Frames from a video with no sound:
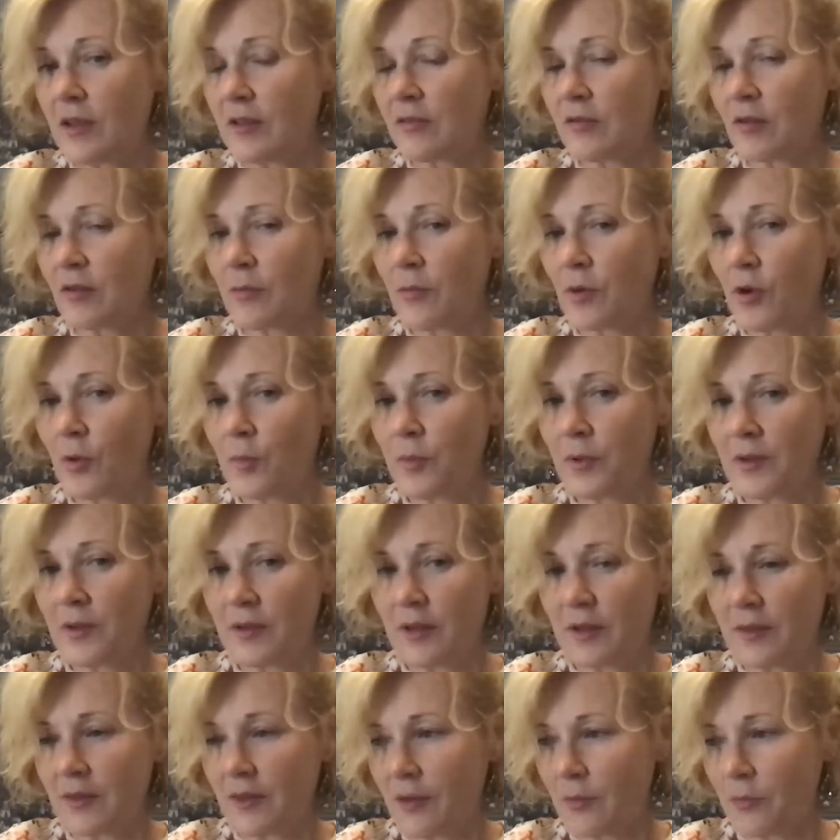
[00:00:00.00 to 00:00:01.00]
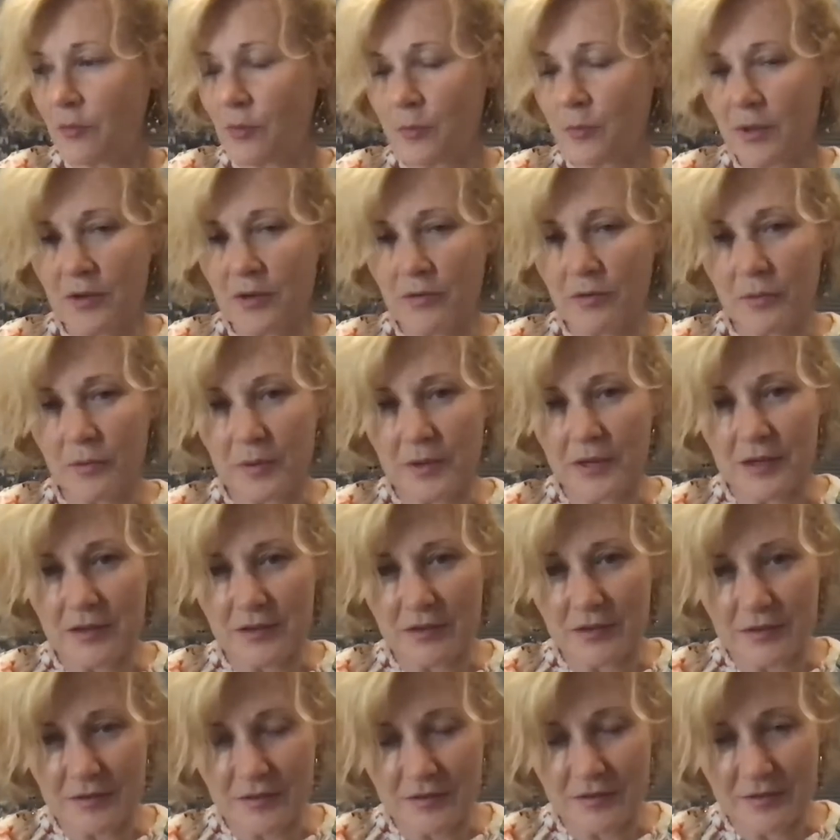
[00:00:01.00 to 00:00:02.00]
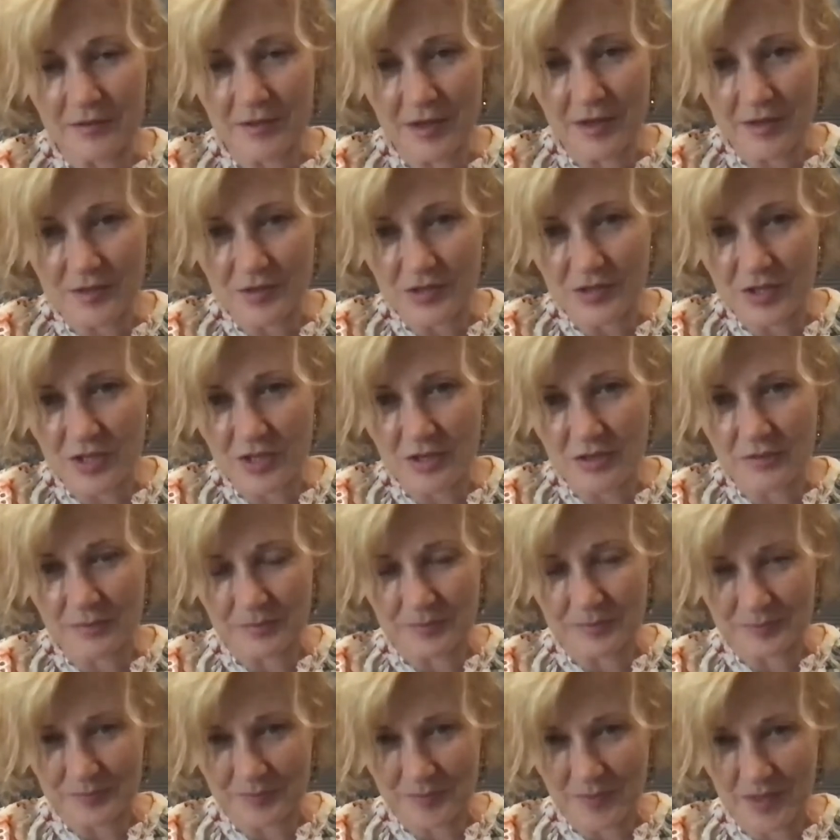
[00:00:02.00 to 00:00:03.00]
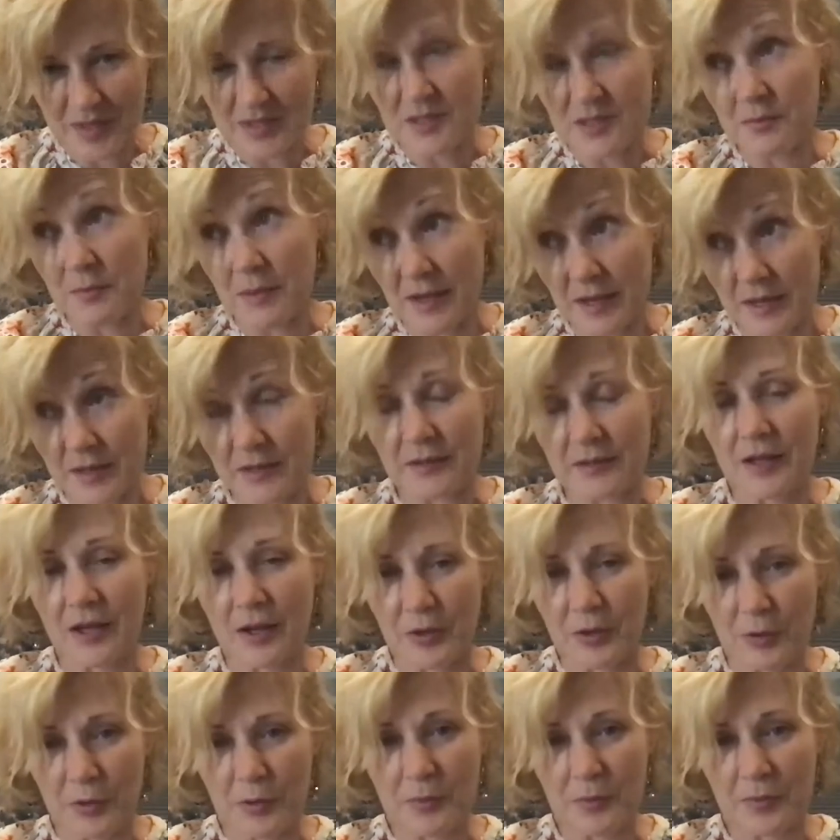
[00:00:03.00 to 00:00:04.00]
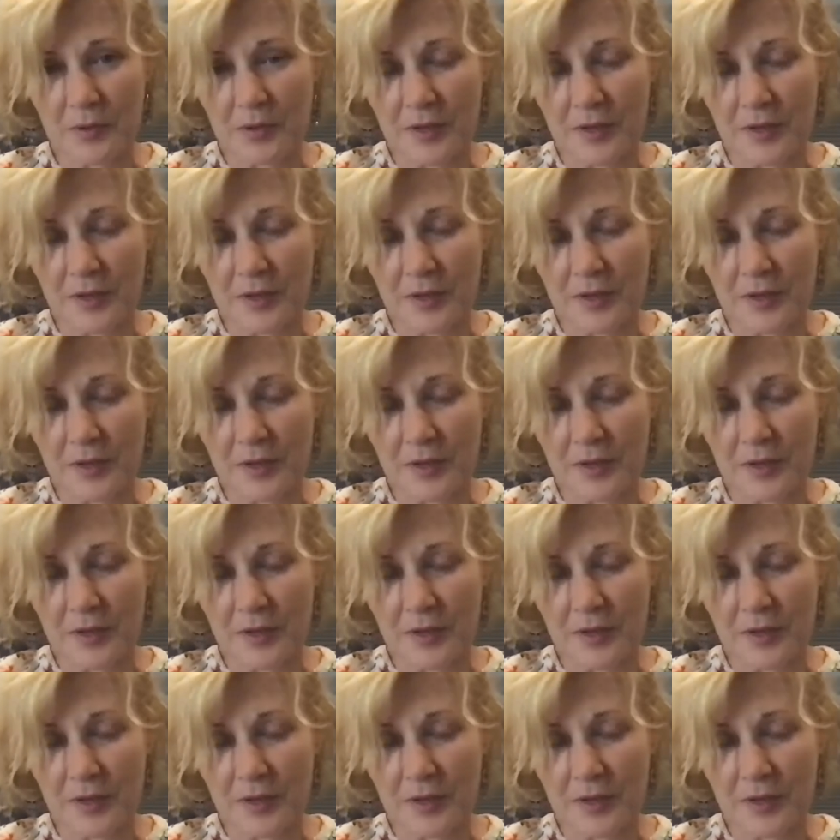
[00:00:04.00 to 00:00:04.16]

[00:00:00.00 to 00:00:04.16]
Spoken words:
So I'm hoping that will be repeated next year, next May, I hope.